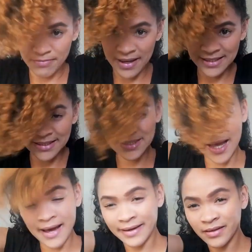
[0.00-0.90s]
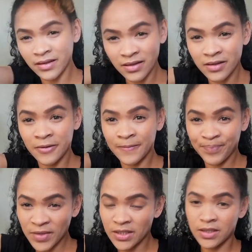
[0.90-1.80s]
my style
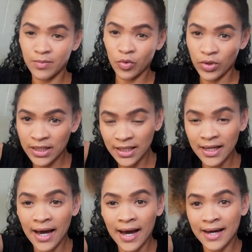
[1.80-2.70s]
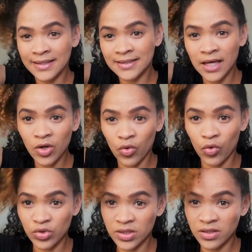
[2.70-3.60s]
in the morning. I take
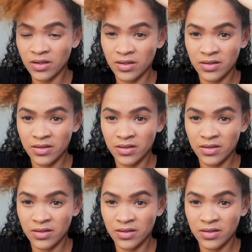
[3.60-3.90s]
water.